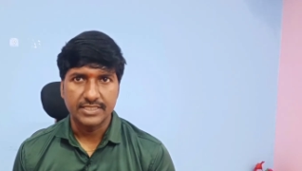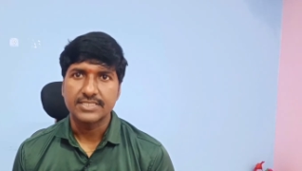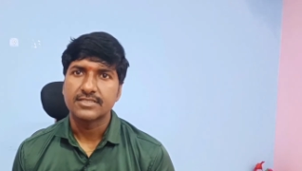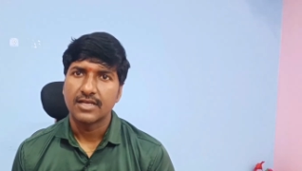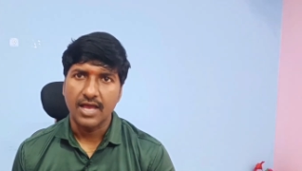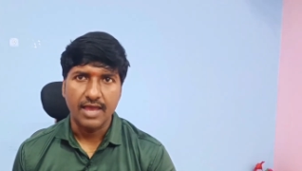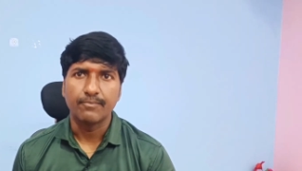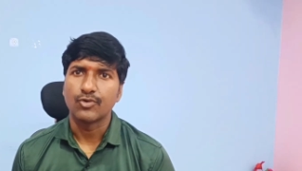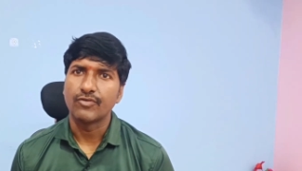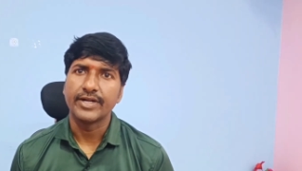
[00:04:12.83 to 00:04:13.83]
yes, I
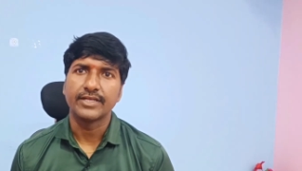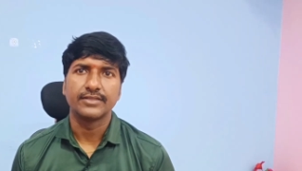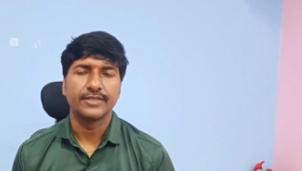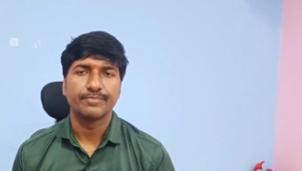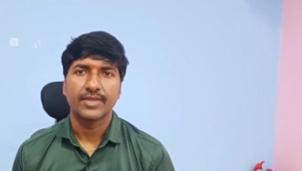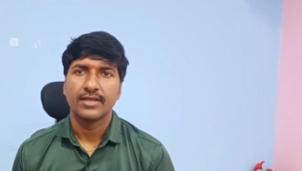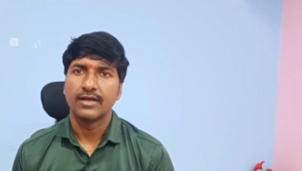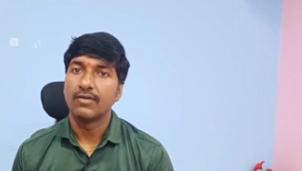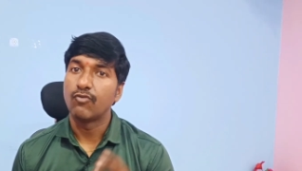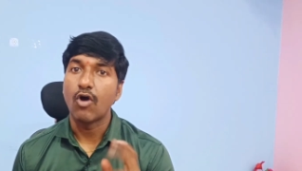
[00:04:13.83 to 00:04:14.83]
am providing the
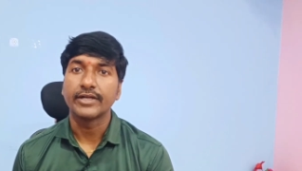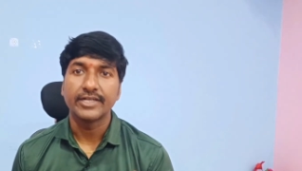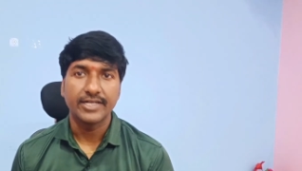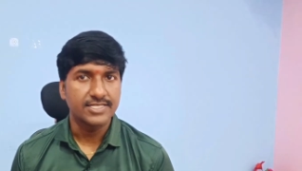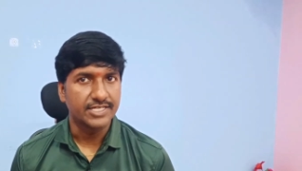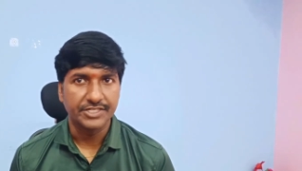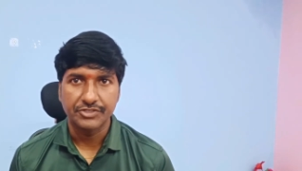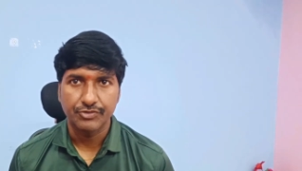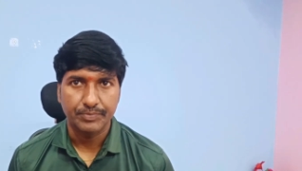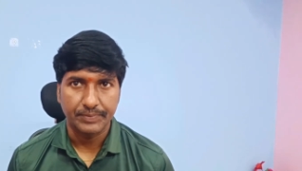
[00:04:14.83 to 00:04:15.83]
40 days
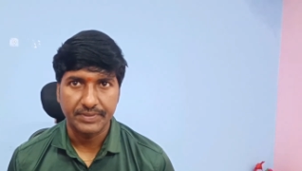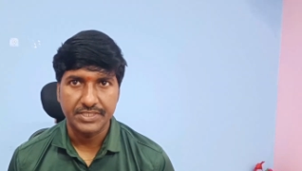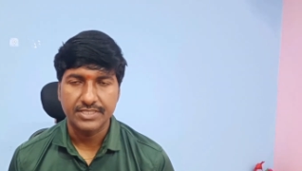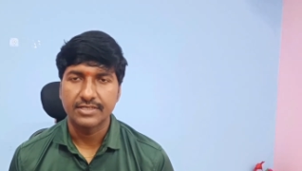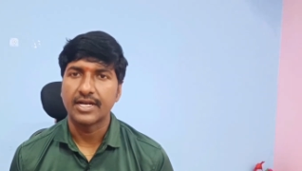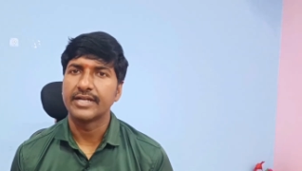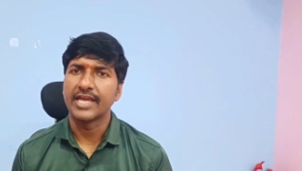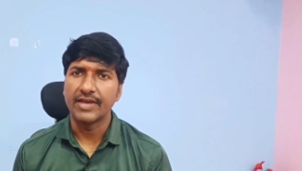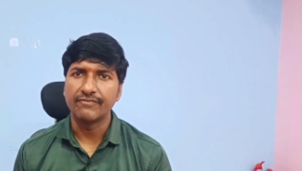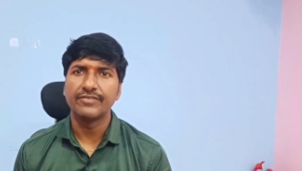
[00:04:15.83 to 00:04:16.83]
interview preparation, and
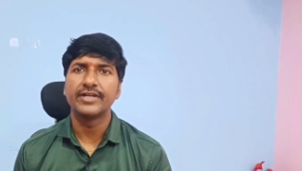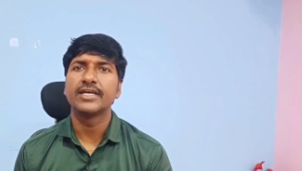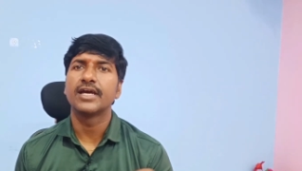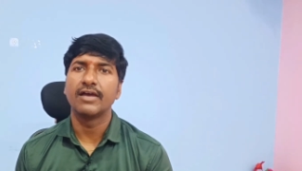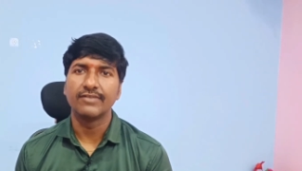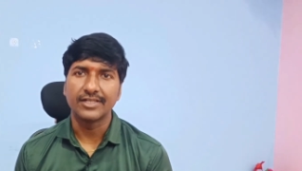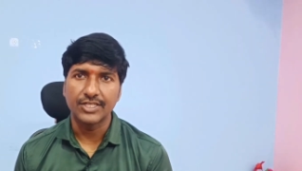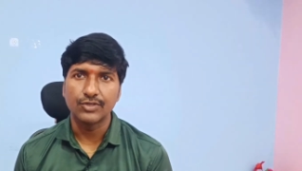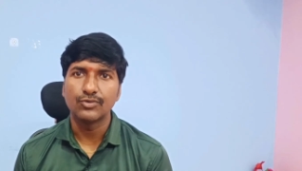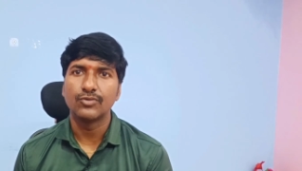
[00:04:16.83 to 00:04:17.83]
every day I will
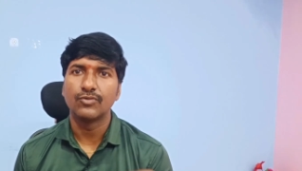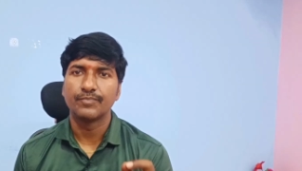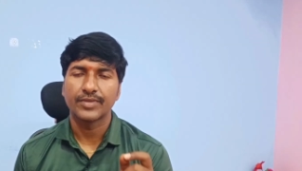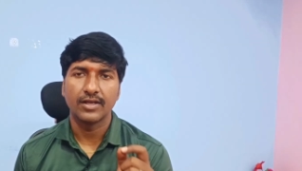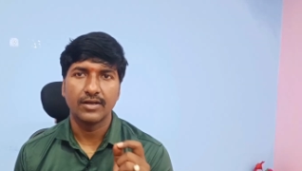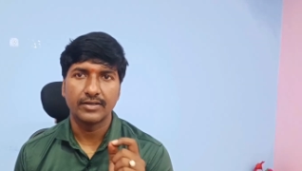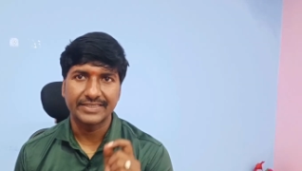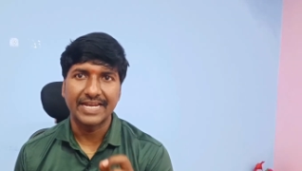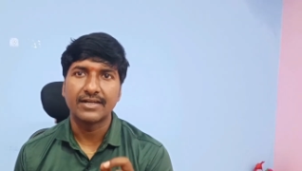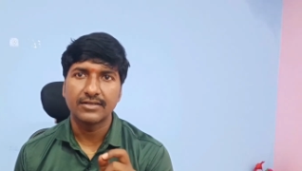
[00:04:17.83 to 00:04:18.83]
give
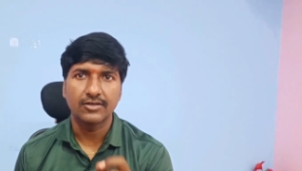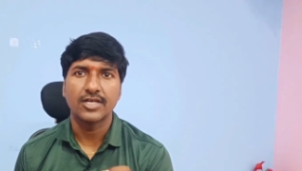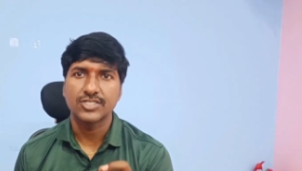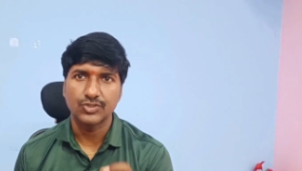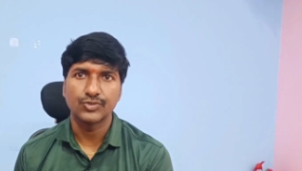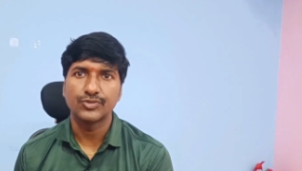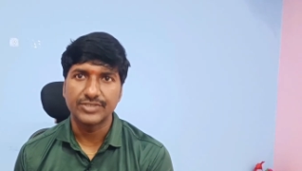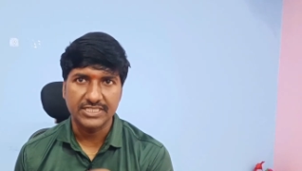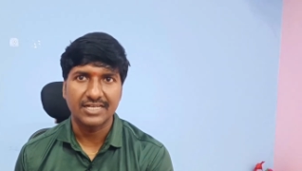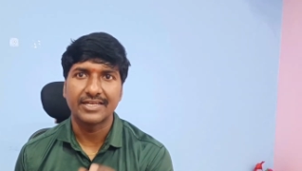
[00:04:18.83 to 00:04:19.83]
10 tasks to you,
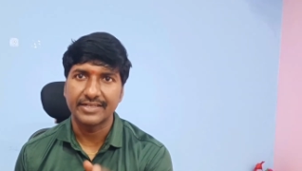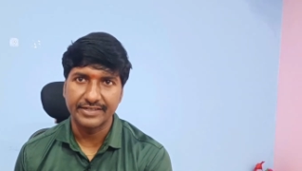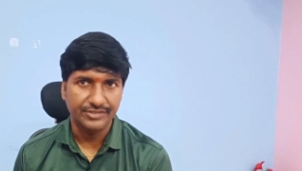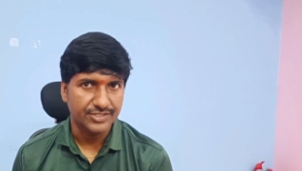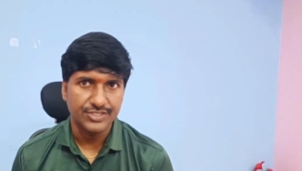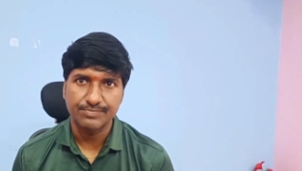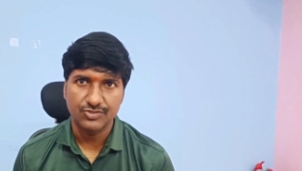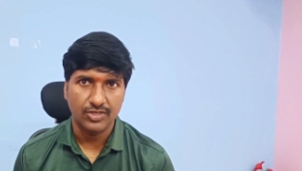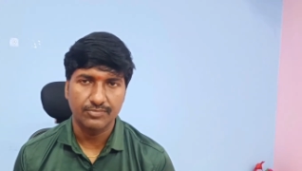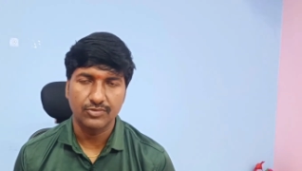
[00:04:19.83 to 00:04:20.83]
just like
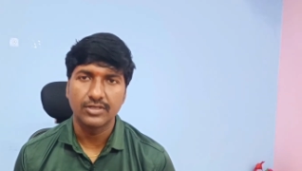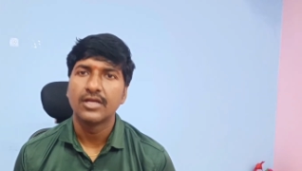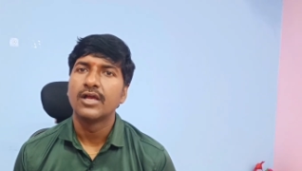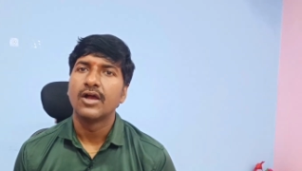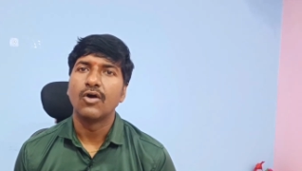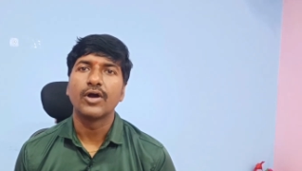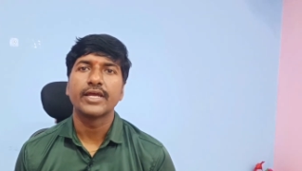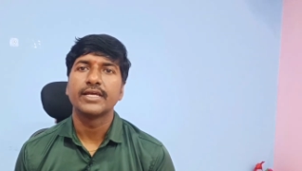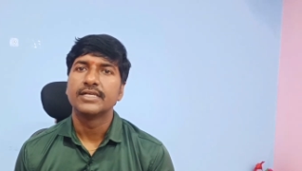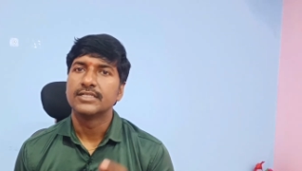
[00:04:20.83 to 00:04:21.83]
internship job role.
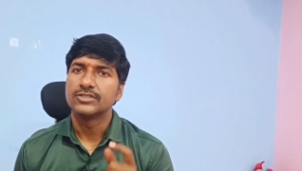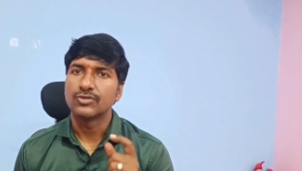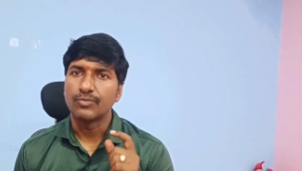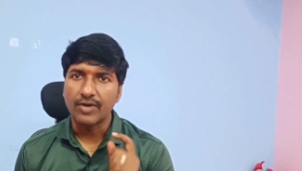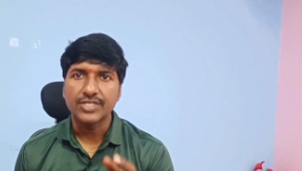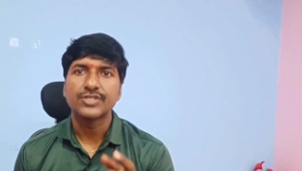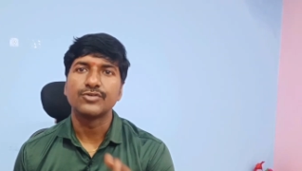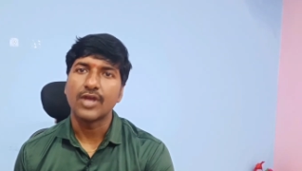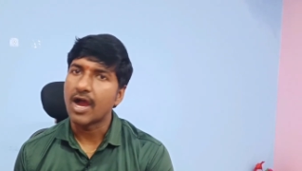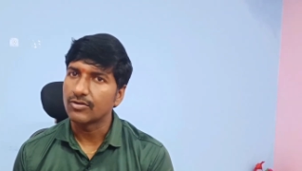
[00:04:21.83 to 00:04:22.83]
Okay, so first
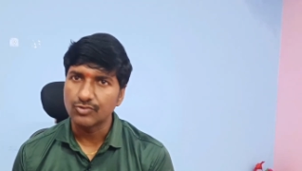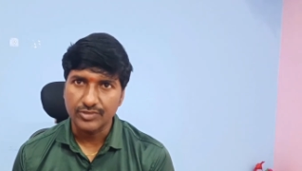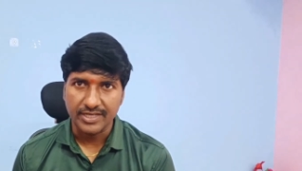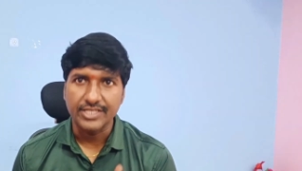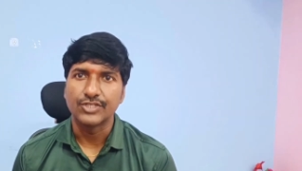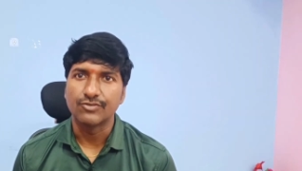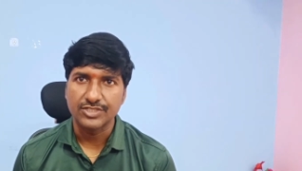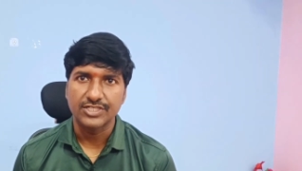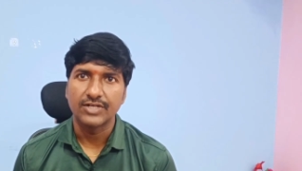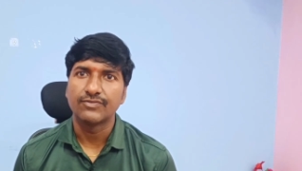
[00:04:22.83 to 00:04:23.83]
you have to try
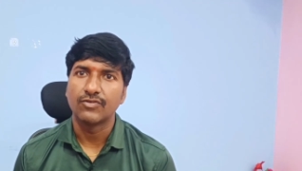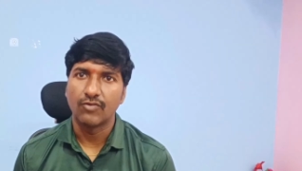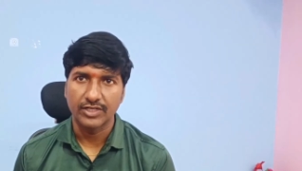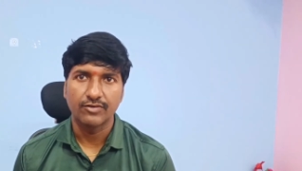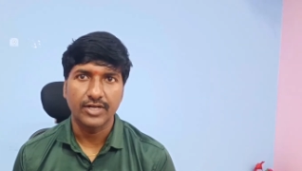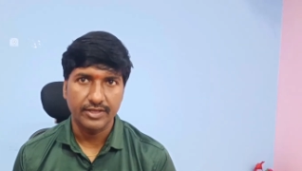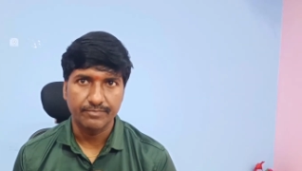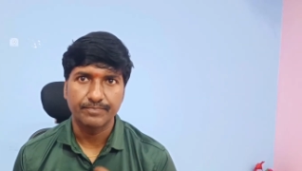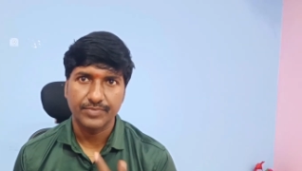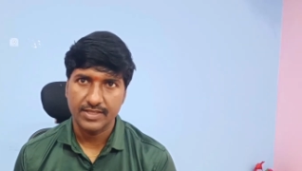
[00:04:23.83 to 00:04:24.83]
yourself whatever
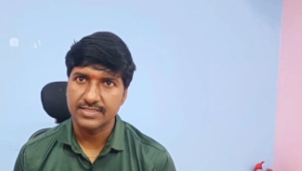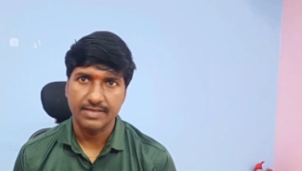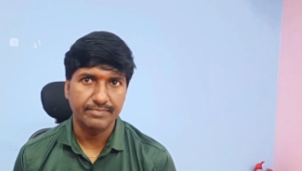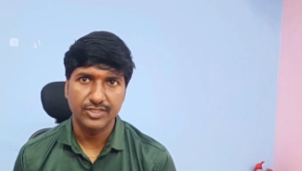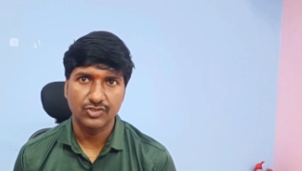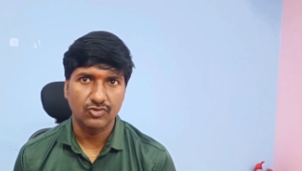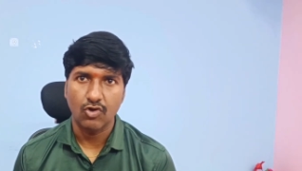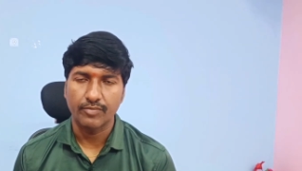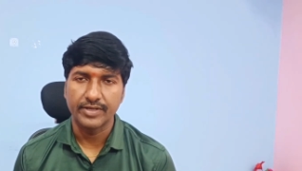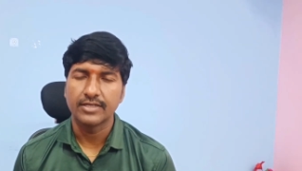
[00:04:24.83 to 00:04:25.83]
I submit to the
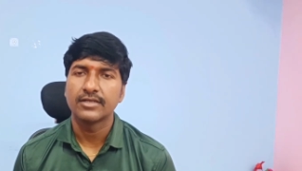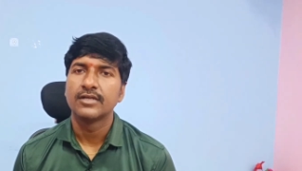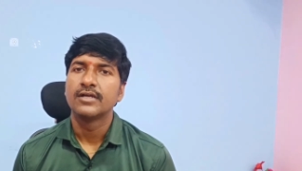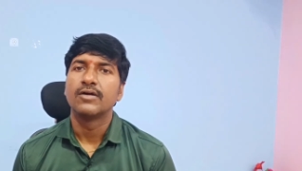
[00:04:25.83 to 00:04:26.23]
document.